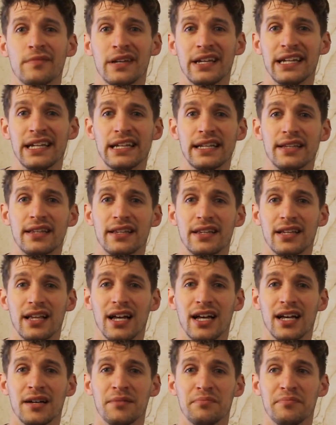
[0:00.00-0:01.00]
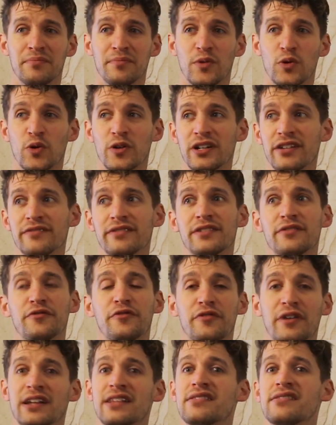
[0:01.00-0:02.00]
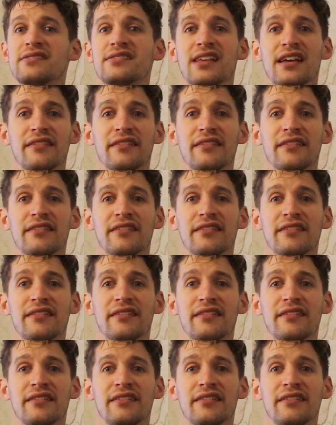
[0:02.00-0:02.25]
me, or even friends